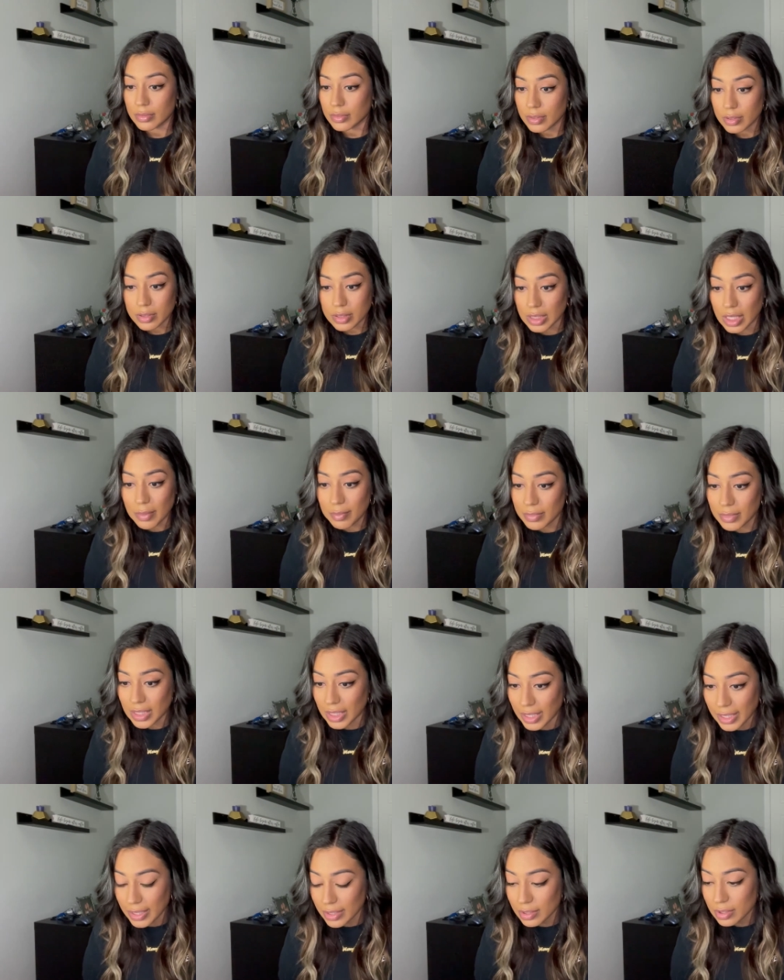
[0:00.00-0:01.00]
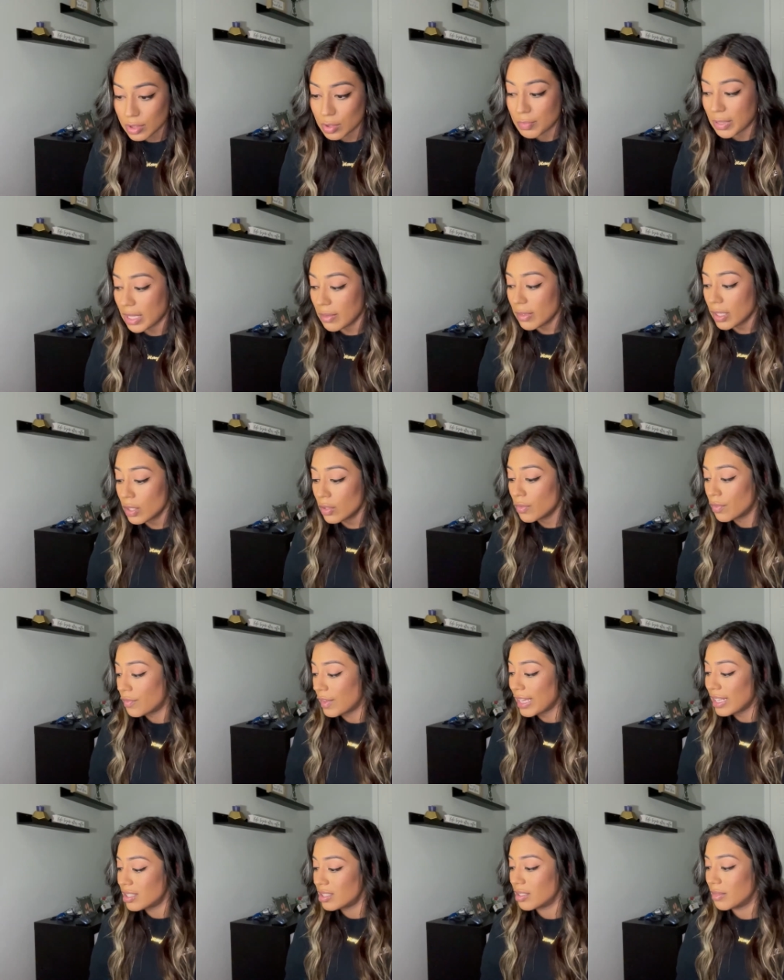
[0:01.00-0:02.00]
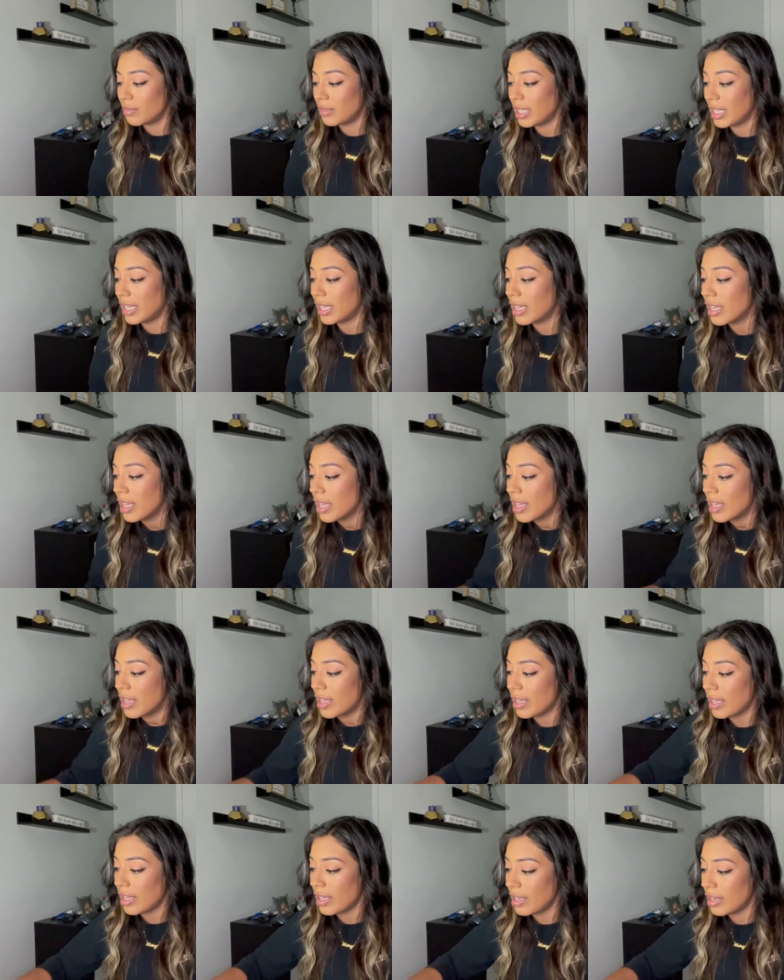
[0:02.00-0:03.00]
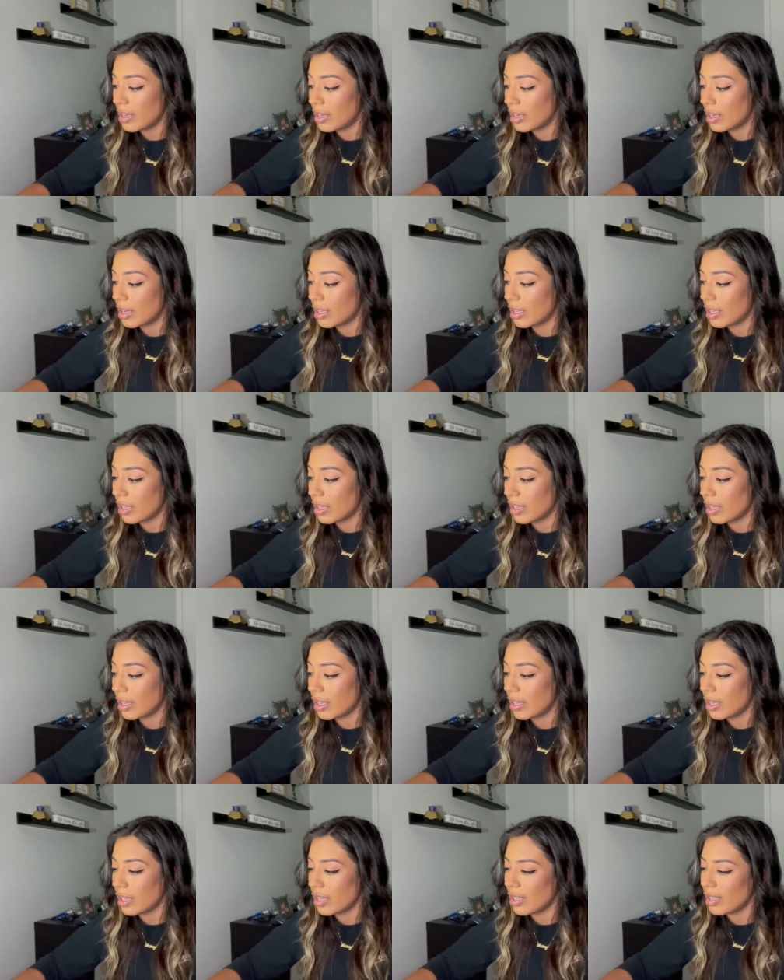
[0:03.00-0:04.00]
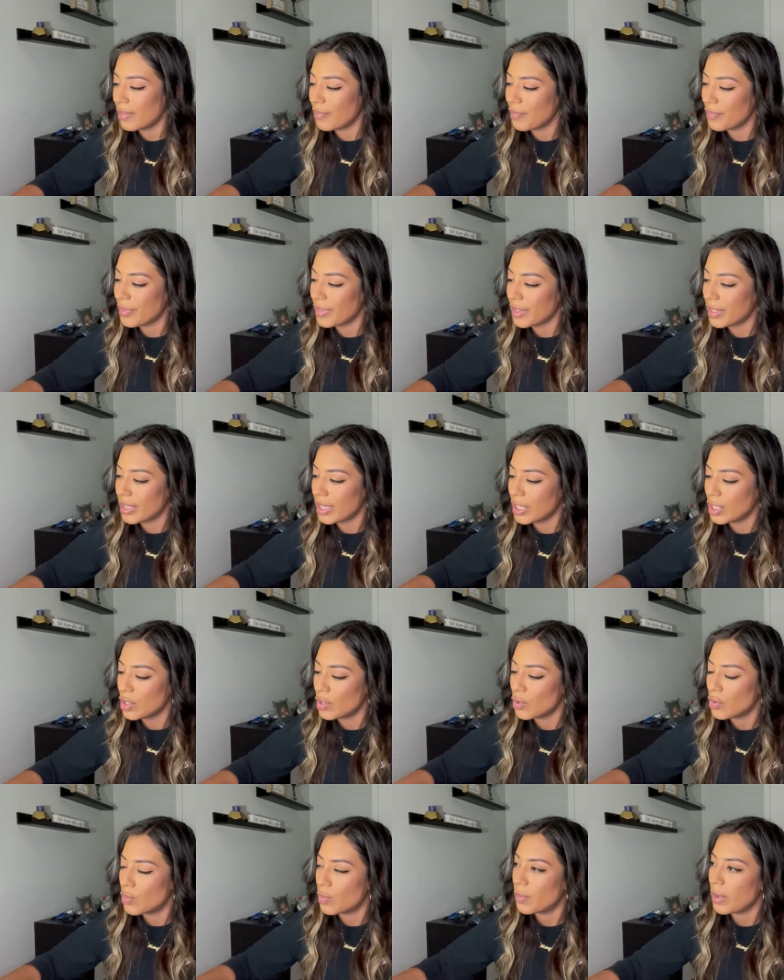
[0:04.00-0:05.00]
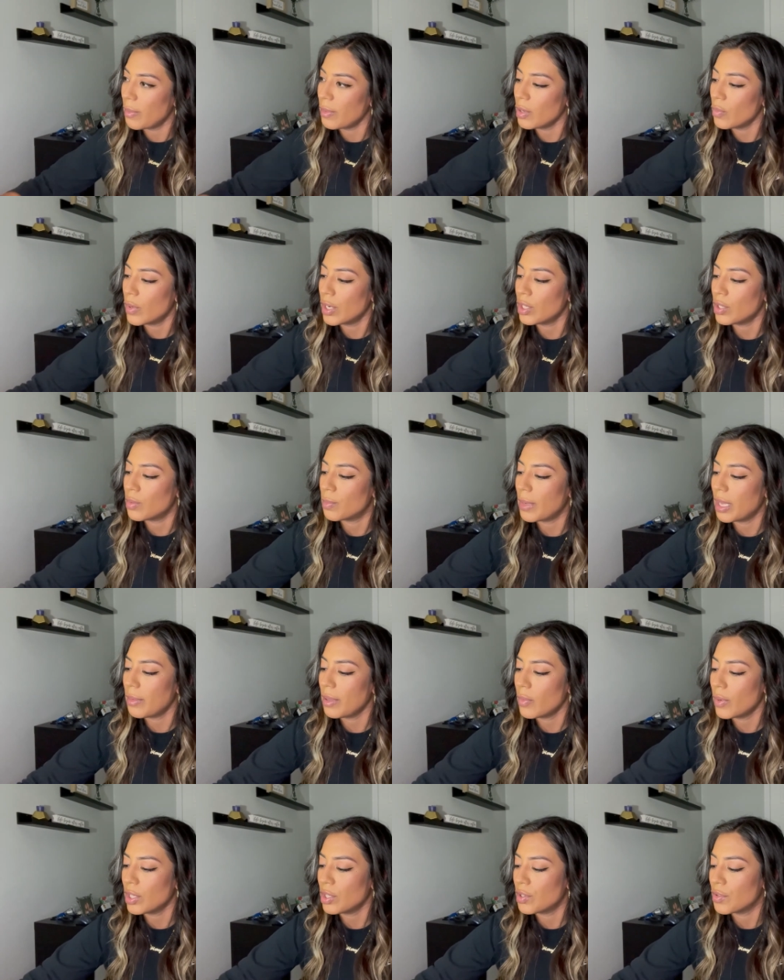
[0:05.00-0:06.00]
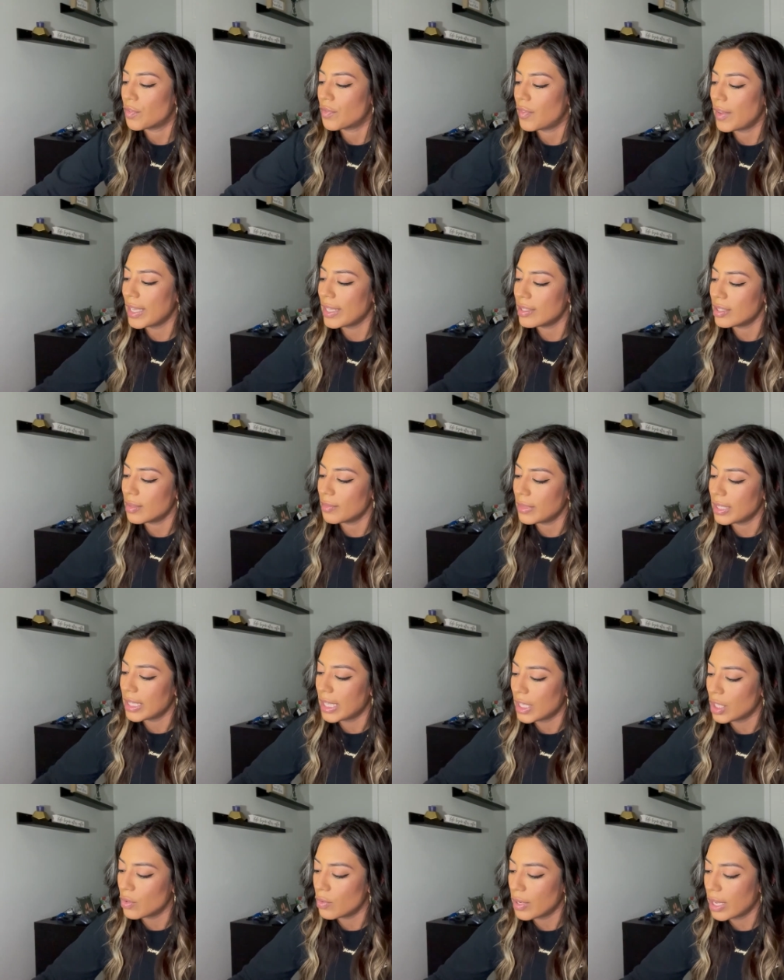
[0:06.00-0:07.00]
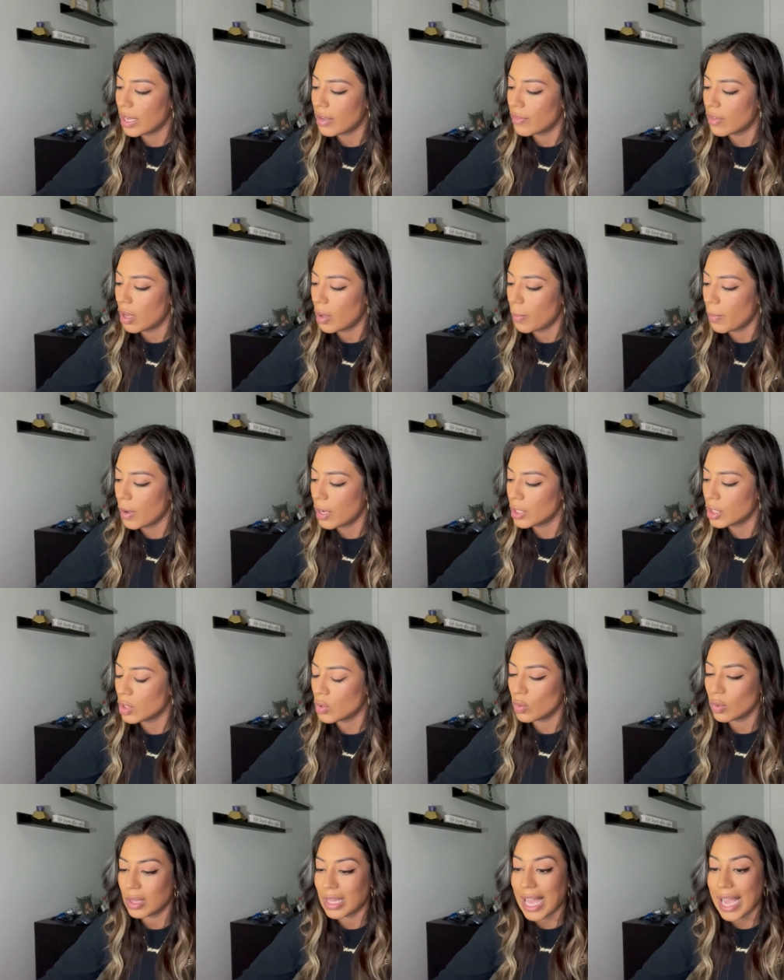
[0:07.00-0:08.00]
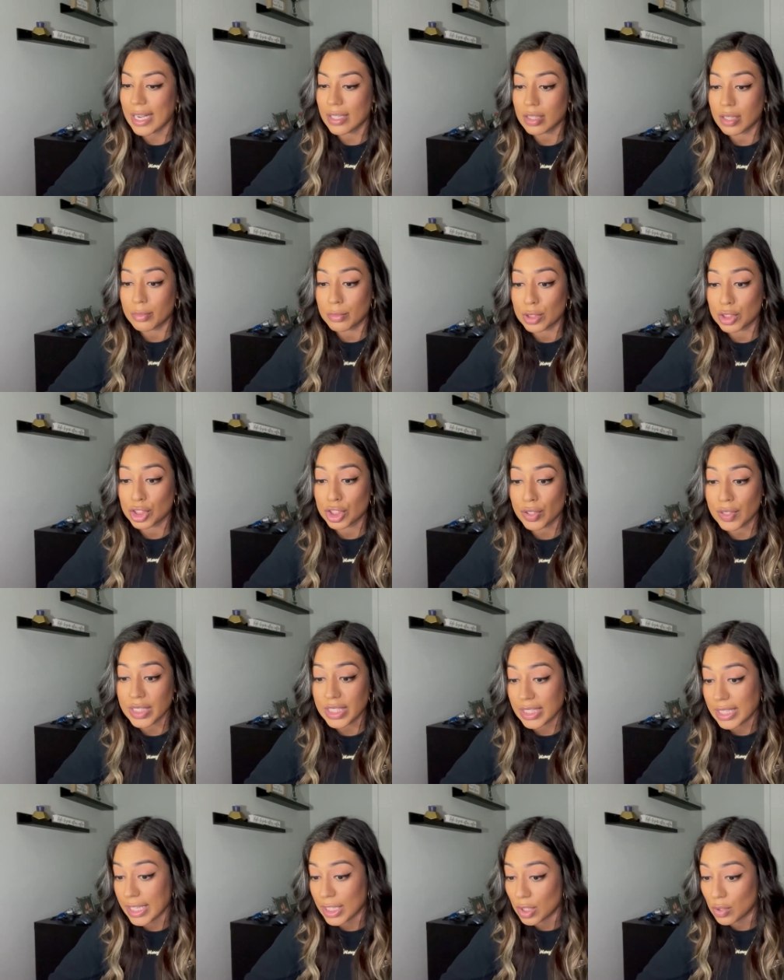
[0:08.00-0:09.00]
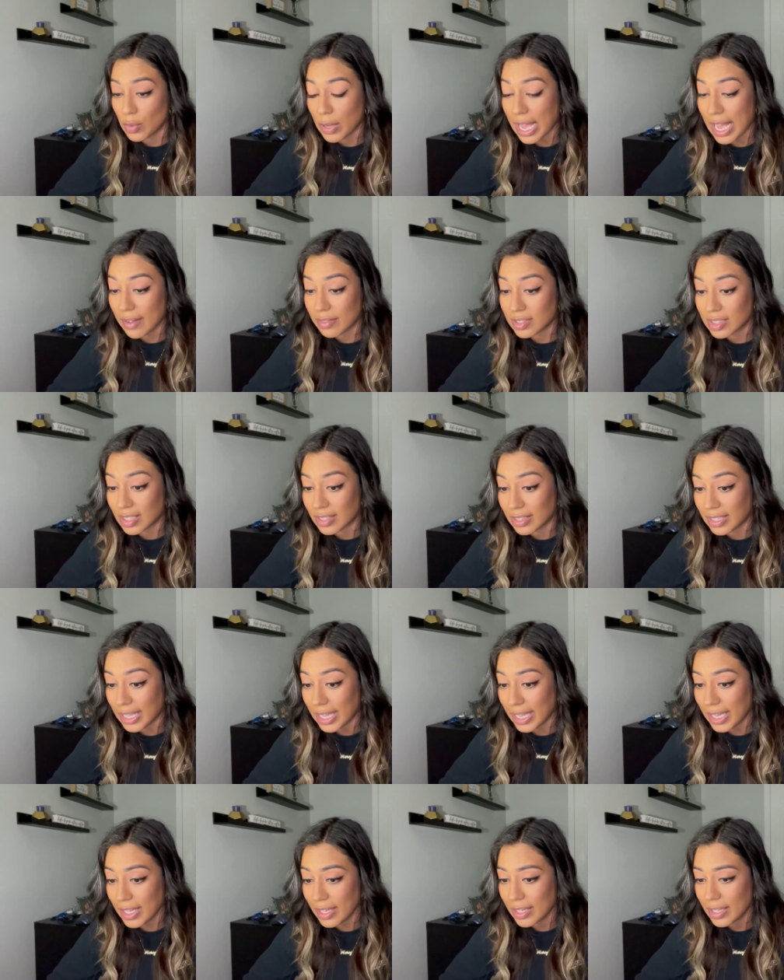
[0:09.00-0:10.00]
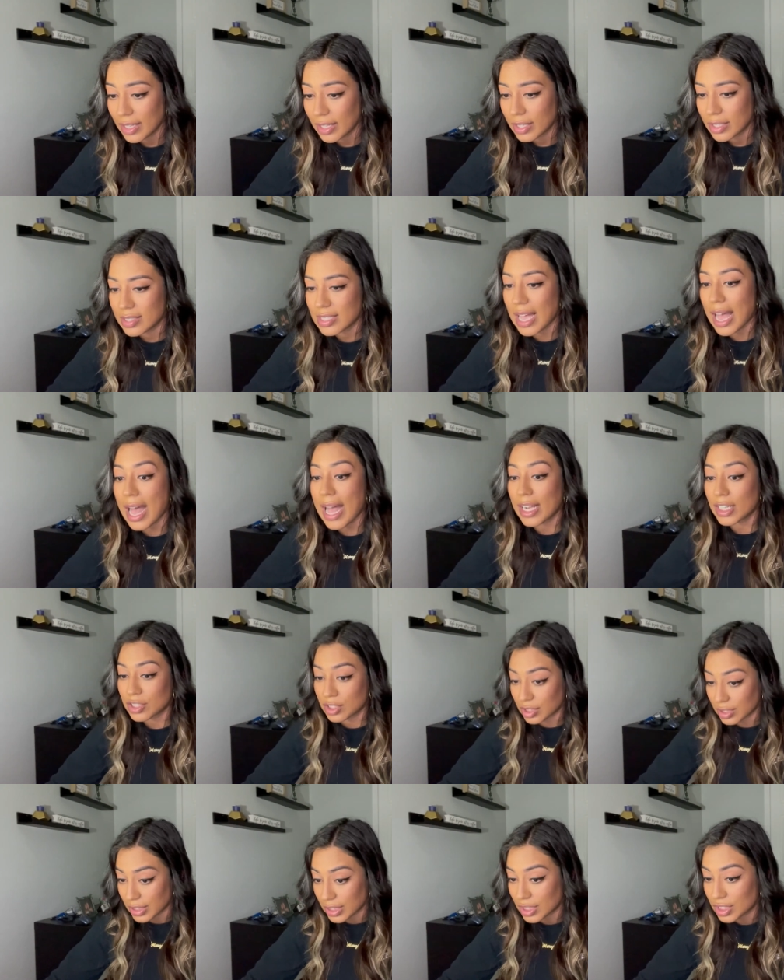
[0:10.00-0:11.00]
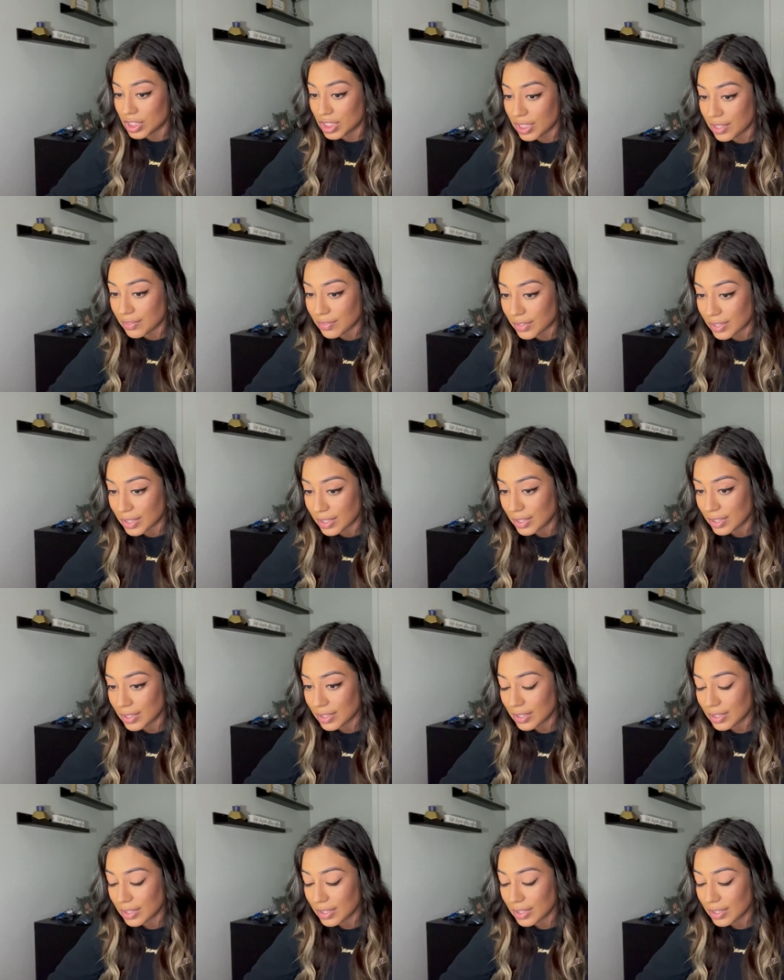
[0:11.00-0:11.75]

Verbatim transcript: Some things, maybe you face something in and you maybe when you maybe when you face something that you gave up on, you lack the maturity that you have today to actually achieve it.